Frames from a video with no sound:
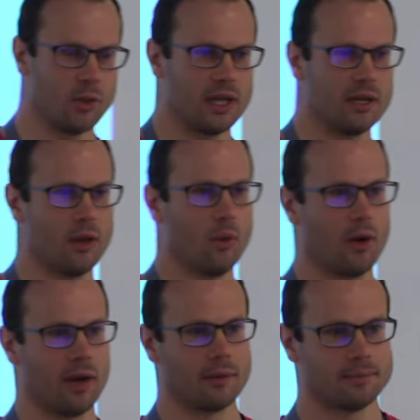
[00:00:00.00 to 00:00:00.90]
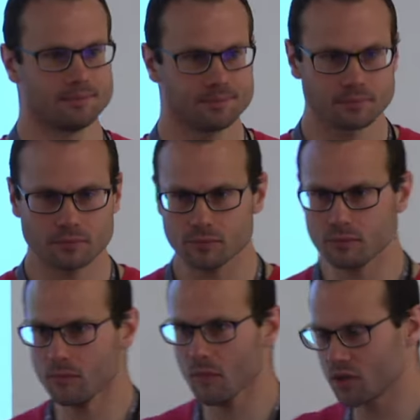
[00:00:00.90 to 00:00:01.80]
any lowering.
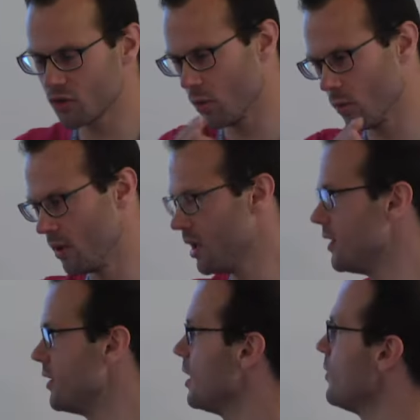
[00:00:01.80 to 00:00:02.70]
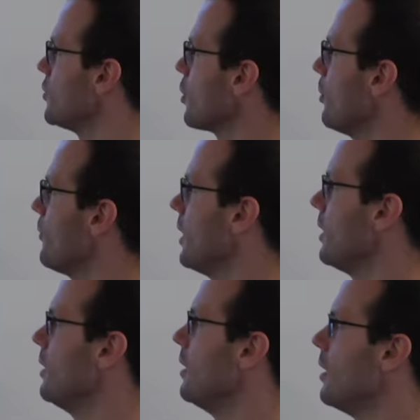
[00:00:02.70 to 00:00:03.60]
So in, in the
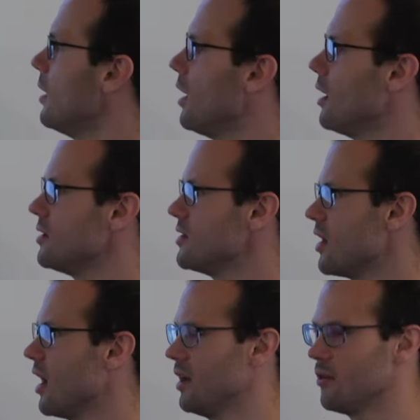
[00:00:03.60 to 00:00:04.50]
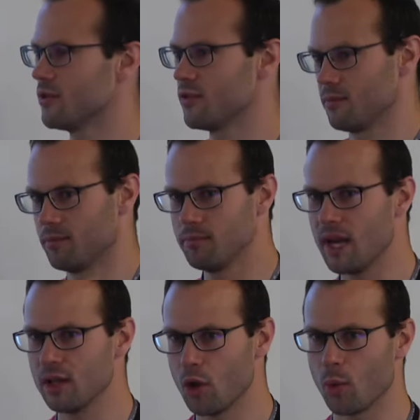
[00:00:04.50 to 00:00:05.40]
turbofan uh, design, there's many
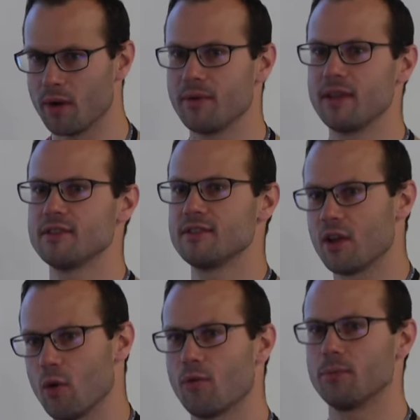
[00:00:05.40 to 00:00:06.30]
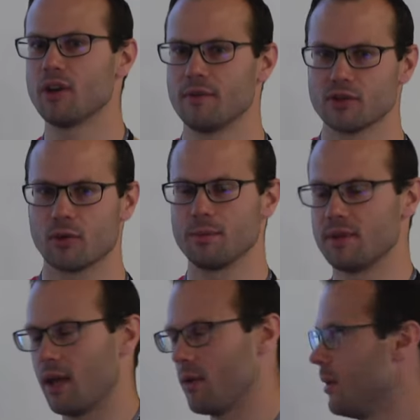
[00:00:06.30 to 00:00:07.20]
lowering phases that go from JavaScript
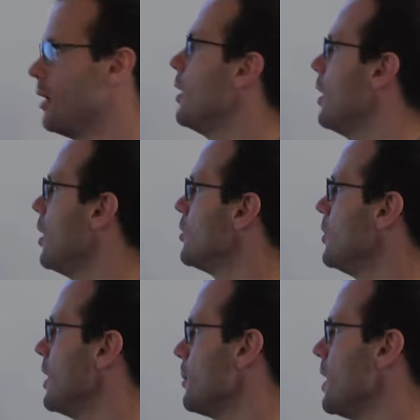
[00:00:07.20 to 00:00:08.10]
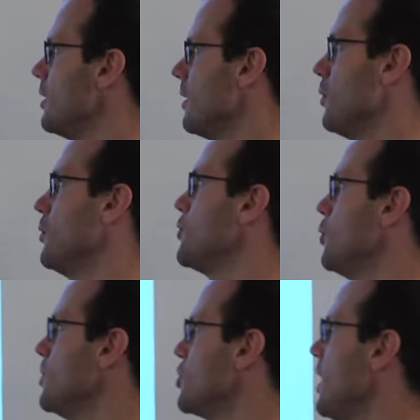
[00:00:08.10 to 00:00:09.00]
down to intermediate level to
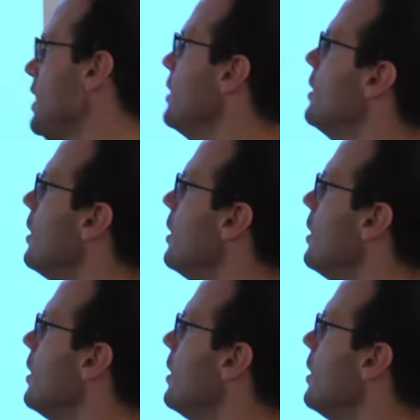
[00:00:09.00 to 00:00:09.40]
machine.